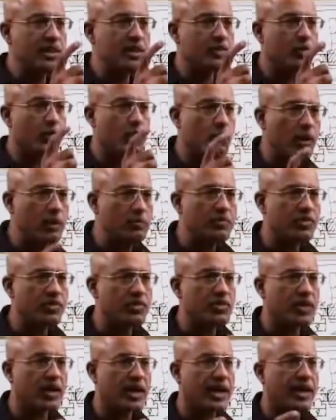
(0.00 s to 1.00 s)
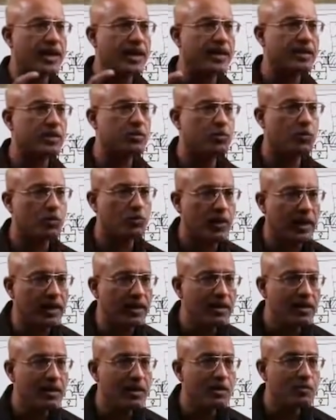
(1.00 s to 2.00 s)
is for one messenger RNA is for one
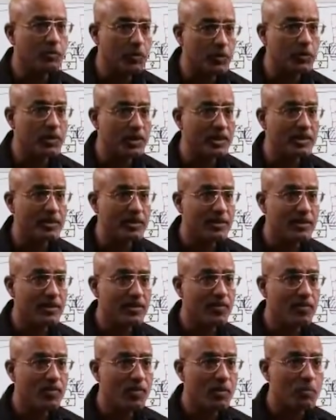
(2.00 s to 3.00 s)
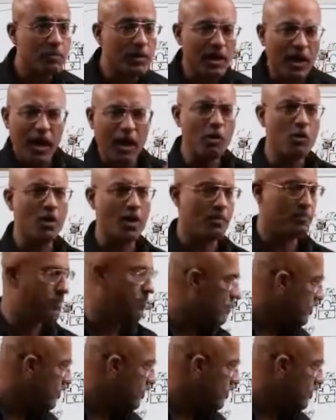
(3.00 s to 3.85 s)
protein. But how come?